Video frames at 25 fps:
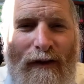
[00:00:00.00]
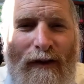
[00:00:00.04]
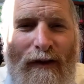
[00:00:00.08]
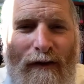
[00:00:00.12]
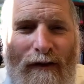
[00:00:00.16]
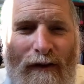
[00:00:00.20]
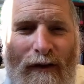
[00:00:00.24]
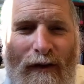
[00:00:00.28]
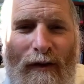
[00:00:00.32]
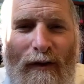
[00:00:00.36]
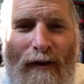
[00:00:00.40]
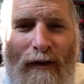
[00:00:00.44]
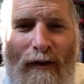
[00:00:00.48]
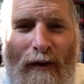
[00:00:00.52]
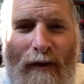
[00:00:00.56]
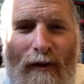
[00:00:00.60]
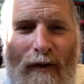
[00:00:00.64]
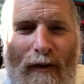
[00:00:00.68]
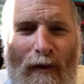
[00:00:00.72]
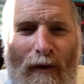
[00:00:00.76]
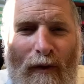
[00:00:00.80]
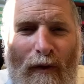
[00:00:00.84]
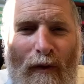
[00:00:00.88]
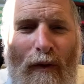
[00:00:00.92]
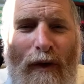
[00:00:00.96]
different
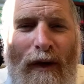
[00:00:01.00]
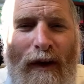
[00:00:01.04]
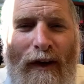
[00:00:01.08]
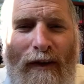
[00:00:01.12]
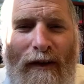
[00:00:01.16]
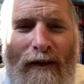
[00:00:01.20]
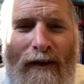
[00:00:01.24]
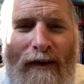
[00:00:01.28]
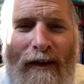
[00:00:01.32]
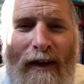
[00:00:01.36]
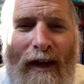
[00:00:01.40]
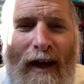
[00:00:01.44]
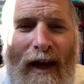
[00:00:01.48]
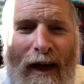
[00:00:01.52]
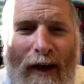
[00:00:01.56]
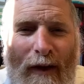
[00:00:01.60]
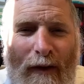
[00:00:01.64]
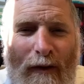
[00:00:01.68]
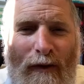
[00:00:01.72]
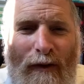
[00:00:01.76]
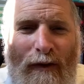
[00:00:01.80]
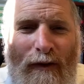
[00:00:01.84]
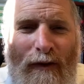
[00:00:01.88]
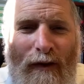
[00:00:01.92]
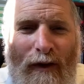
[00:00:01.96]
ways
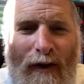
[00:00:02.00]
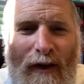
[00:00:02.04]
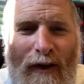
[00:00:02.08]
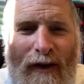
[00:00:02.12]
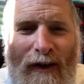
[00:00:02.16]
out,